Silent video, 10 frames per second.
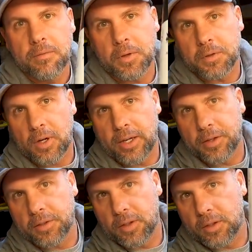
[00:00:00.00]
filter
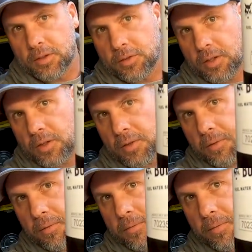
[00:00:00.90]
housing
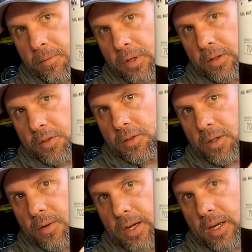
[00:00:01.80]
itself, if we can
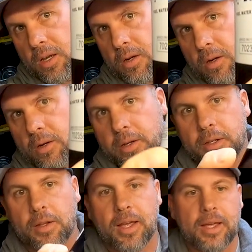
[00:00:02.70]
see right here,
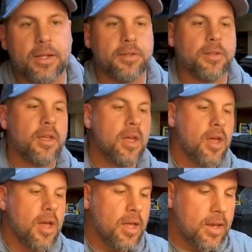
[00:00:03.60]
it has
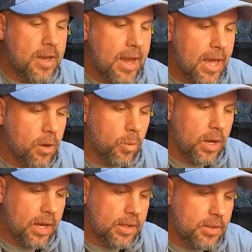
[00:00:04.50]
nano
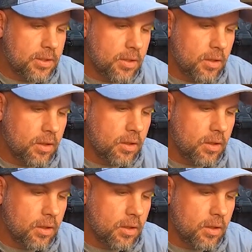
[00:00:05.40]
net